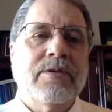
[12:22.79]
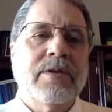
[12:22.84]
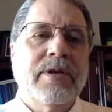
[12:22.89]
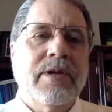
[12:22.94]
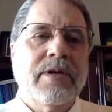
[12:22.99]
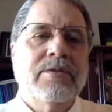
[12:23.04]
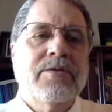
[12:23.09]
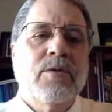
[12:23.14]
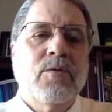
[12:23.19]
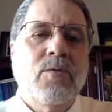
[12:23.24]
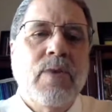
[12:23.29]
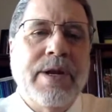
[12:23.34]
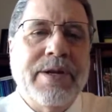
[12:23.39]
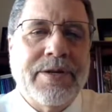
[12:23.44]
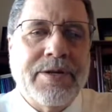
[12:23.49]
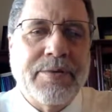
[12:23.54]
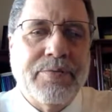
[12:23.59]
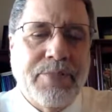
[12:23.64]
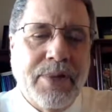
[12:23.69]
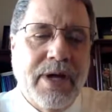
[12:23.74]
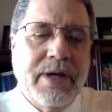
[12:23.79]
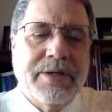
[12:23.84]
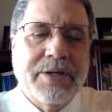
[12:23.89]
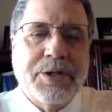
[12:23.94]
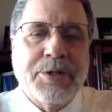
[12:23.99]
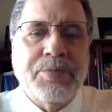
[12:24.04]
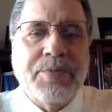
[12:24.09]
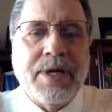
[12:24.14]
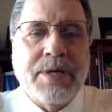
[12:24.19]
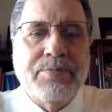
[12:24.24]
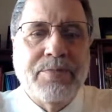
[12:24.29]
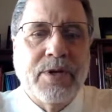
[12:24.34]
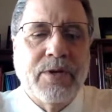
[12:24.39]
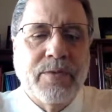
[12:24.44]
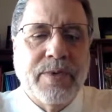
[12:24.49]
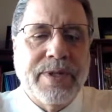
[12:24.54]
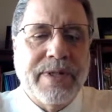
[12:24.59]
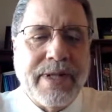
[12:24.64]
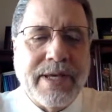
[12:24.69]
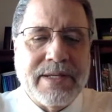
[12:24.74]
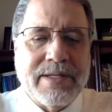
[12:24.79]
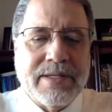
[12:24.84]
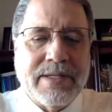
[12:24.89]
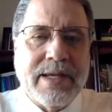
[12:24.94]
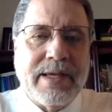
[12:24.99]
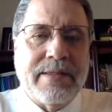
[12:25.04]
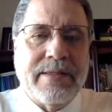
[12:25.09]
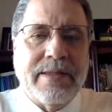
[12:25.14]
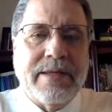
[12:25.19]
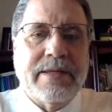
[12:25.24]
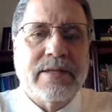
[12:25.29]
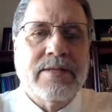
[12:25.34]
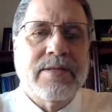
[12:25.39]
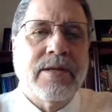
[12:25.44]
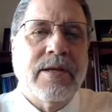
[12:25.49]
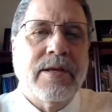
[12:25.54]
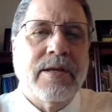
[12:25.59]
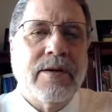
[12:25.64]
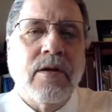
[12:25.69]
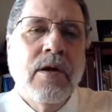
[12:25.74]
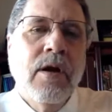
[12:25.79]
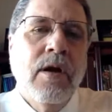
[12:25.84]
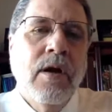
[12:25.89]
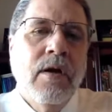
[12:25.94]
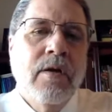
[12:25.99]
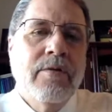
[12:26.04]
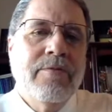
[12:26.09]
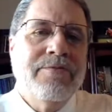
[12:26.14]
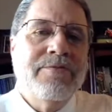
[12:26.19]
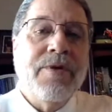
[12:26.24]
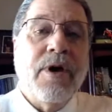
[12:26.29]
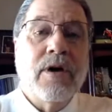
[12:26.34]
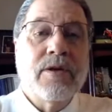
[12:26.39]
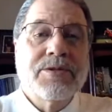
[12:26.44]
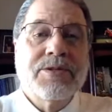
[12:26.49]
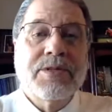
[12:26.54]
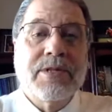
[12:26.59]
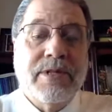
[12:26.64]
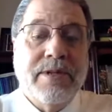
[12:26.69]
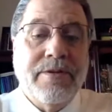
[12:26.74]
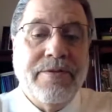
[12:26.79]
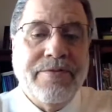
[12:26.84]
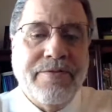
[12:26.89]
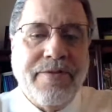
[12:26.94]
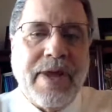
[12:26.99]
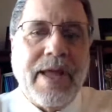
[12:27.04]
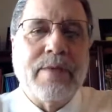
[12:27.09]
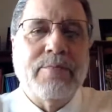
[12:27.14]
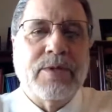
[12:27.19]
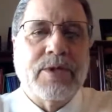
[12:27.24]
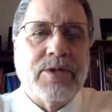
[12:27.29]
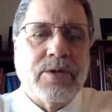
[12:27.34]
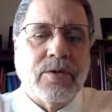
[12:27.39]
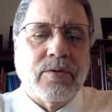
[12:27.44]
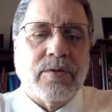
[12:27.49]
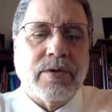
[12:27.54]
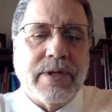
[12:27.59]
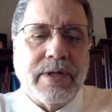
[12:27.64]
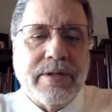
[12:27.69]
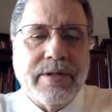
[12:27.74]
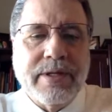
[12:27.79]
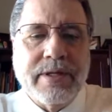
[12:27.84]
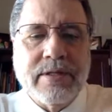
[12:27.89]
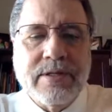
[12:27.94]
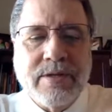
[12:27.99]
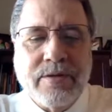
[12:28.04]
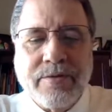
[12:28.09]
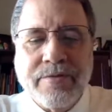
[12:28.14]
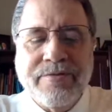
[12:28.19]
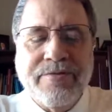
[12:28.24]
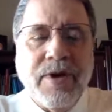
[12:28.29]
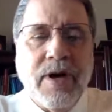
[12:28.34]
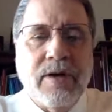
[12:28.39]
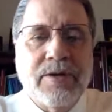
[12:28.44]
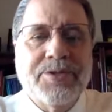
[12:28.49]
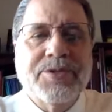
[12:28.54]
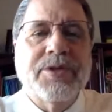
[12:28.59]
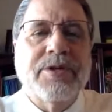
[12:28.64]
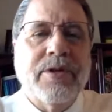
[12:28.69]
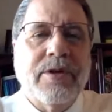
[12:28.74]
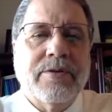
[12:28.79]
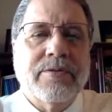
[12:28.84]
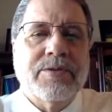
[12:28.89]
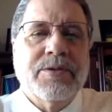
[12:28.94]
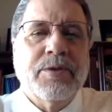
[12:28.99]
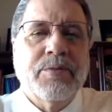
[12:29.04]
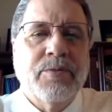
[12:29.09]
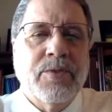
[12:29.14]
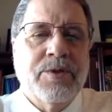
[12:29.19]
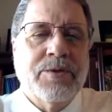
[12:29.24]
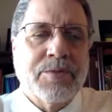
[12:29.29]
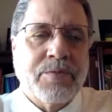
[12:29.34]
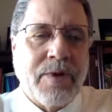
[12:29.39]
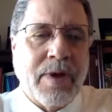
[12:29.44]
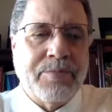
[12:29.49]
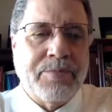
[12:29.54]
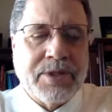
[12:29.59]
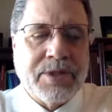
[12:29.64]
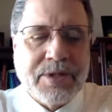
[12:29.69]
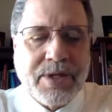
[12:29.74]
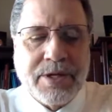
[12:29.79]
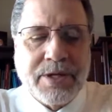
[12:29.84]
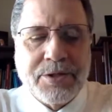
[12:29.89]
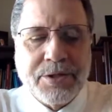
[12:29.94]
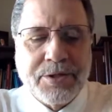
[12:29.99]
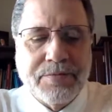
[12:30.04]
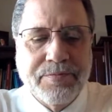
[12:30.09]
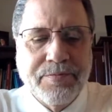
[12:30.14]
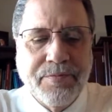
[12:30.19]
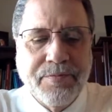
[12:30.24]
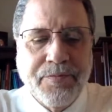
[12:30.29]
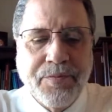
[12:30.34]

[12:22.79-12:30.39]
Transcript: You get a way to punish people when they say things that are false and defamatory, things that are false and hurt someone's reputation.